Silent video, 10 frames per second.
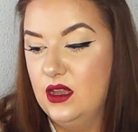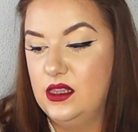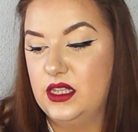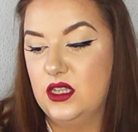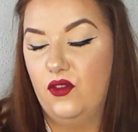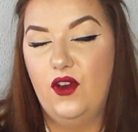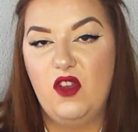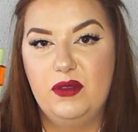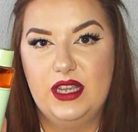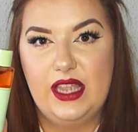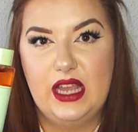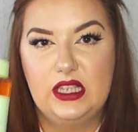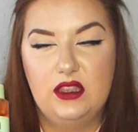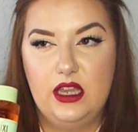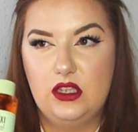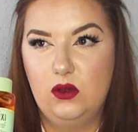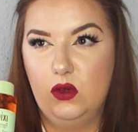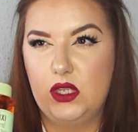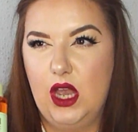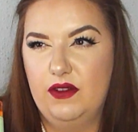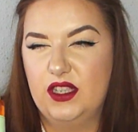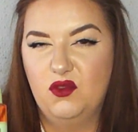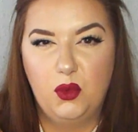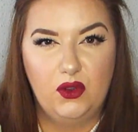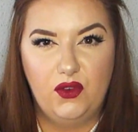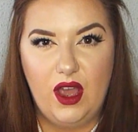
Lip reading: This is a 5% acid. They do also have a 7.5%